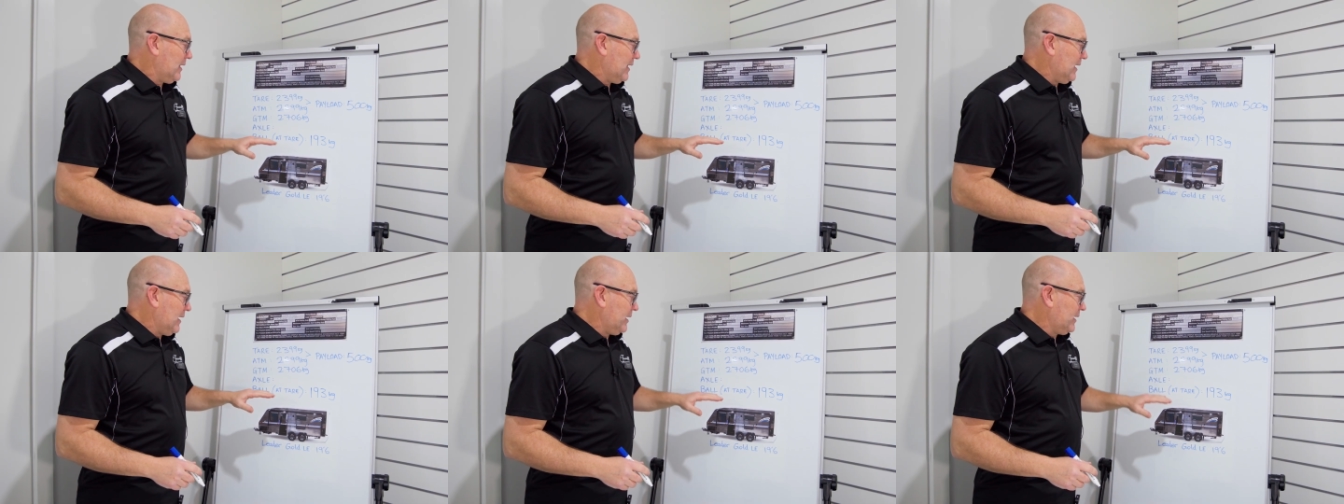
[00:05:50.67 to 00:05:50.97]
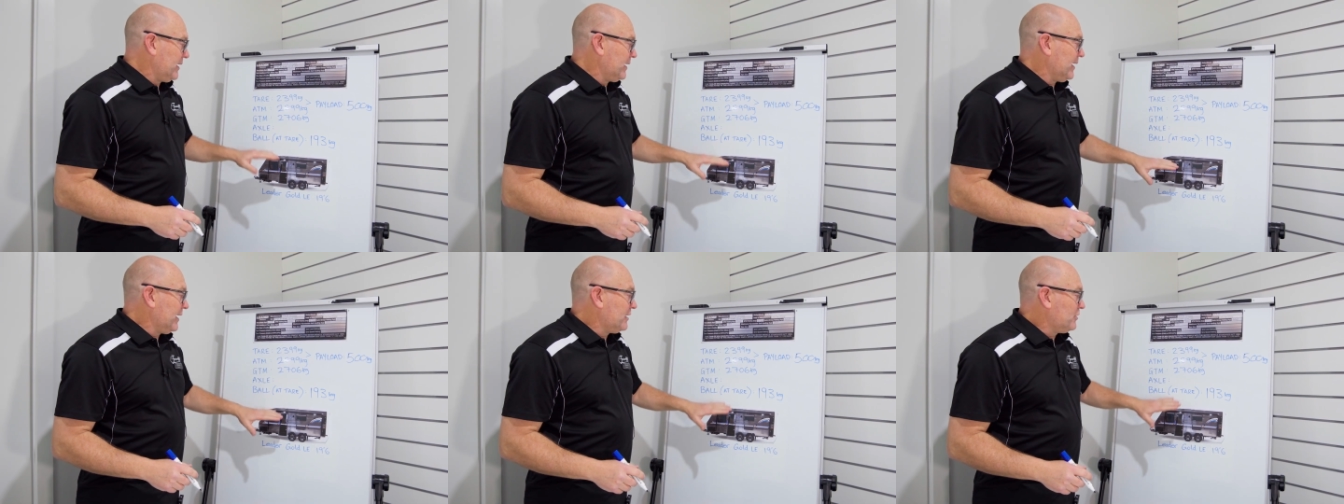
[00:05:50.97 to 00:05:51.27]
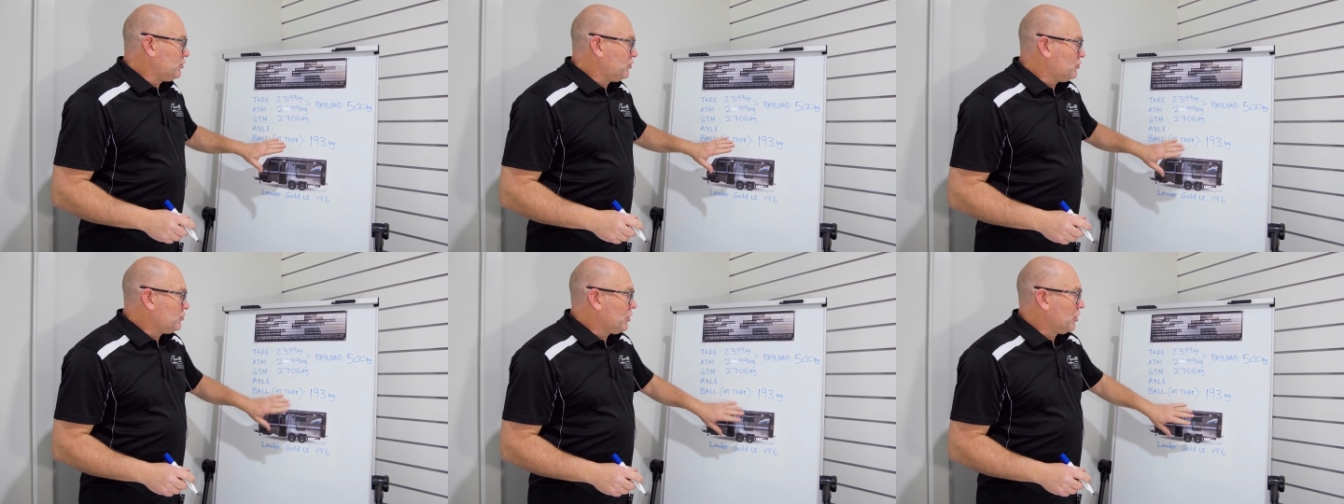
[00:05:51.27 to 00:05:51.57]
And
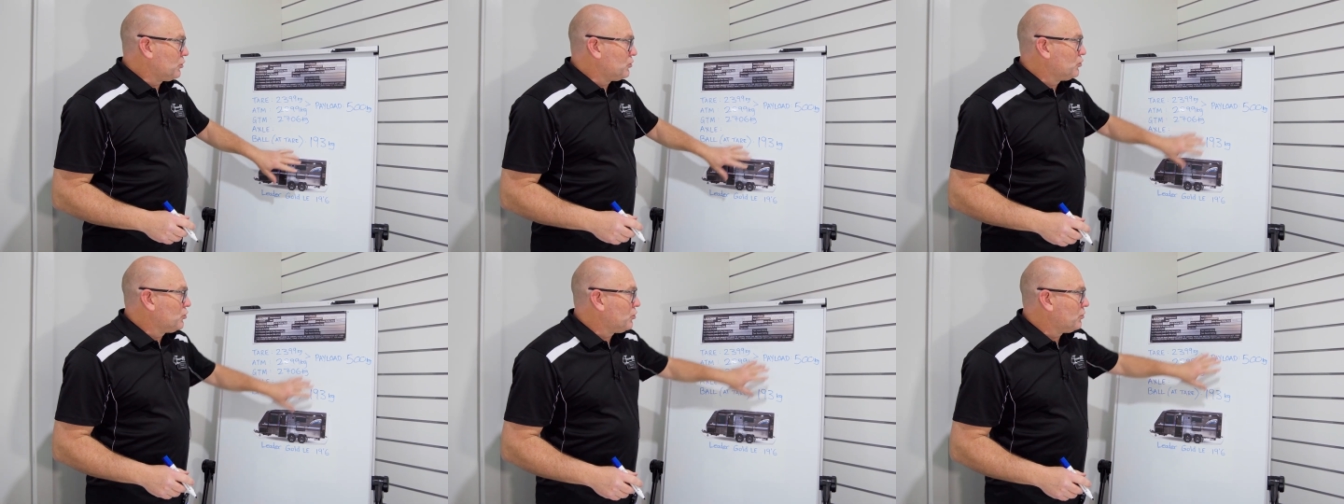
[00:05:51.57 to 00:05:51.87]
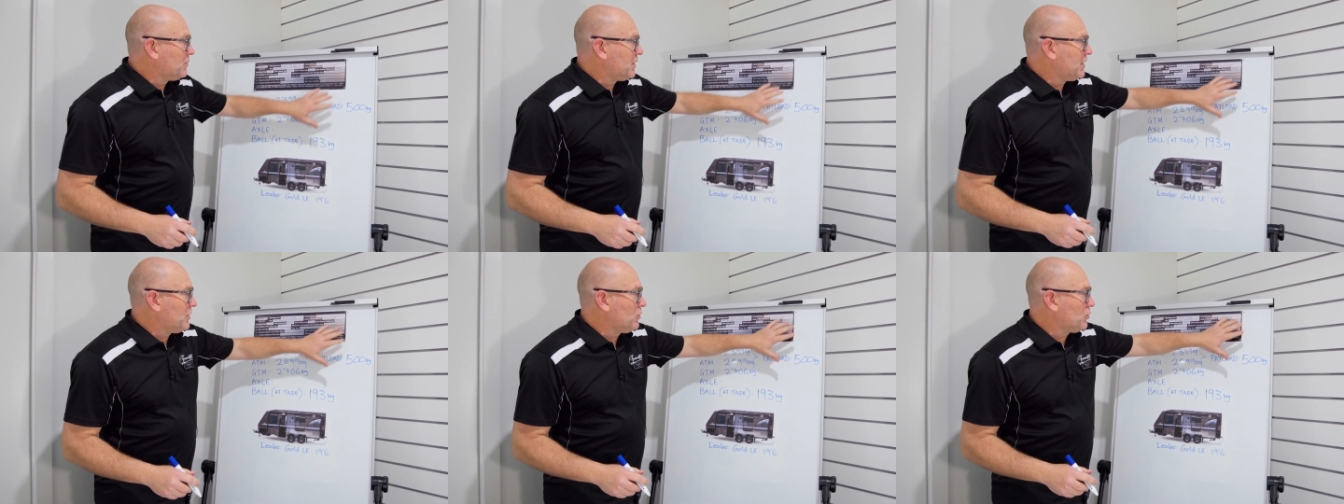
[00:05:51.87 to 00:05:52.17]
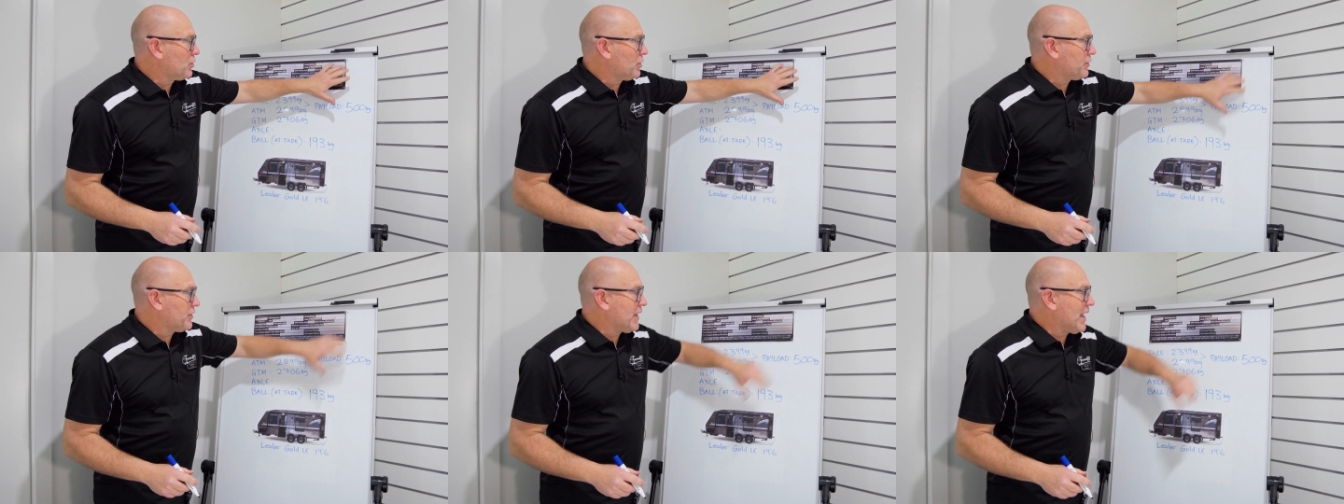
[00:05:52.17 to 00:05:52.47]
again, you don't normally
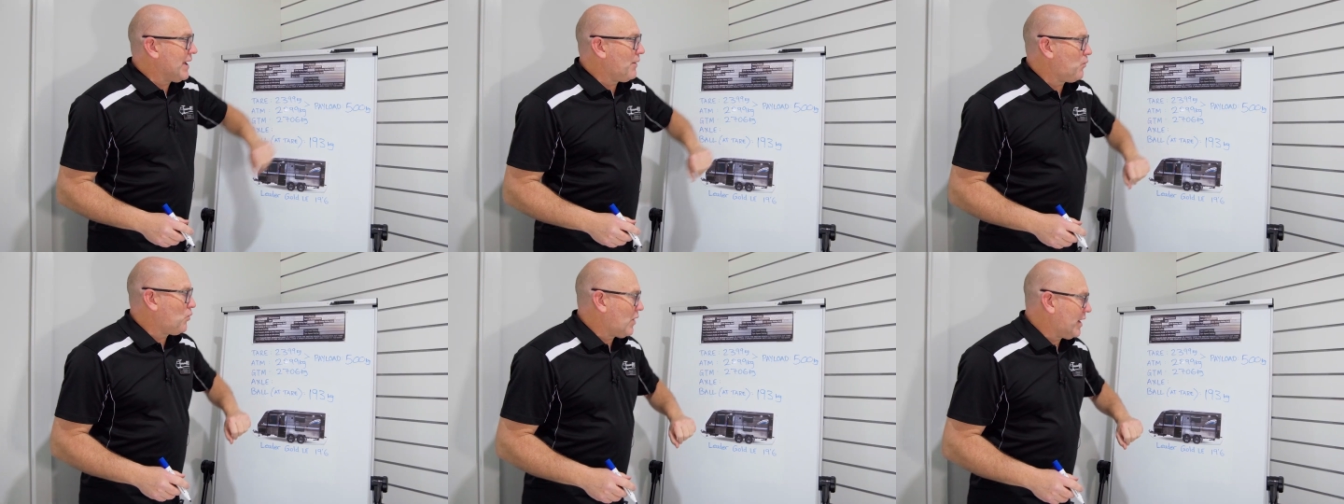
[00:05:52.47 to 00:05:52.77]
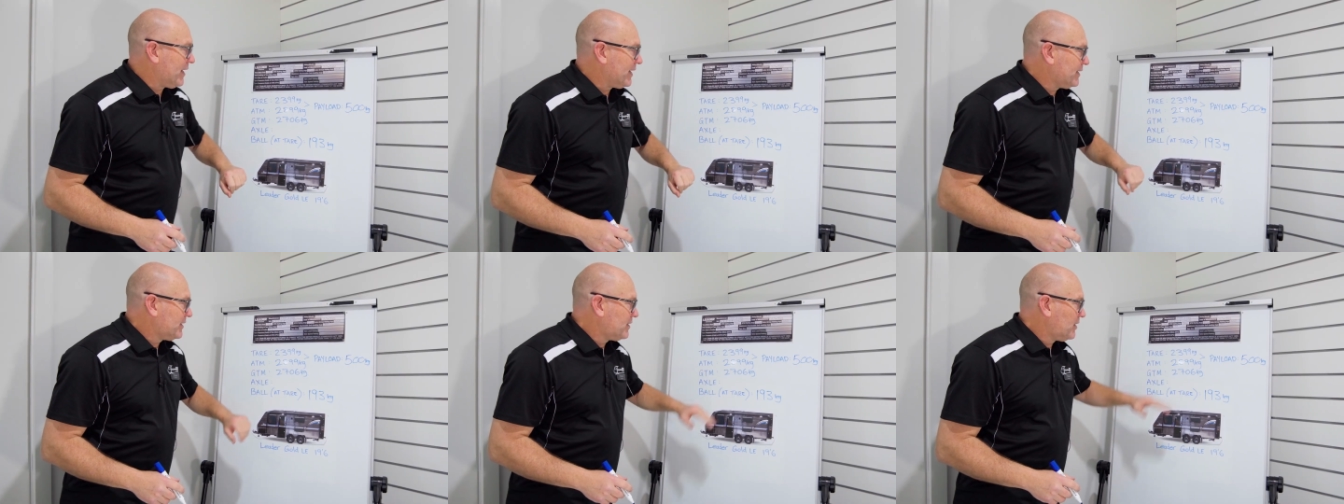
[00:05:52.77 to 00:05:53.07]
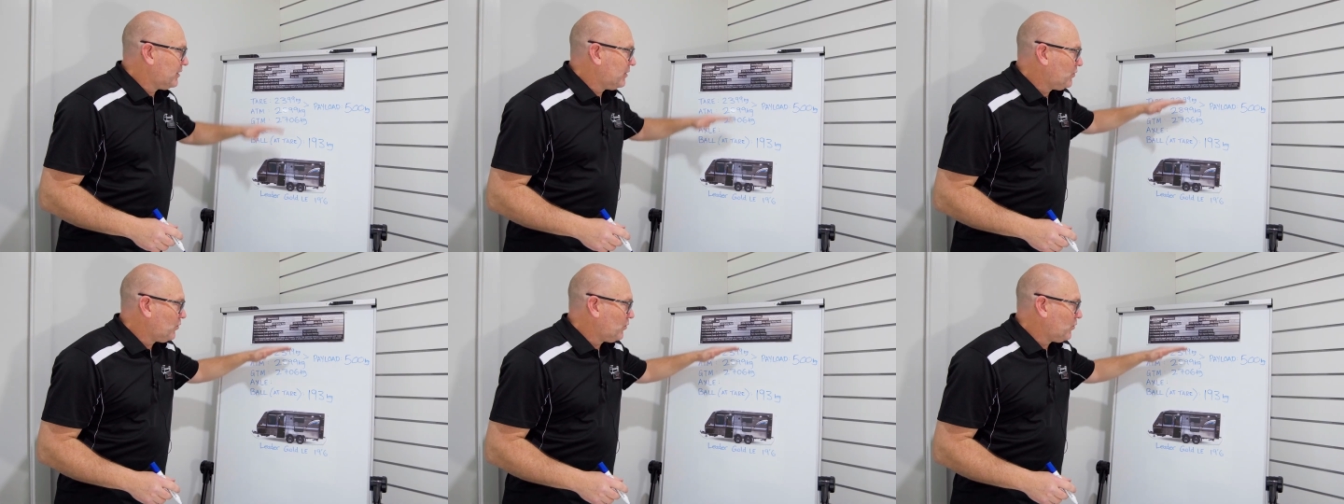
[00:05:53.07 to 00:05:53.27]
look at that weight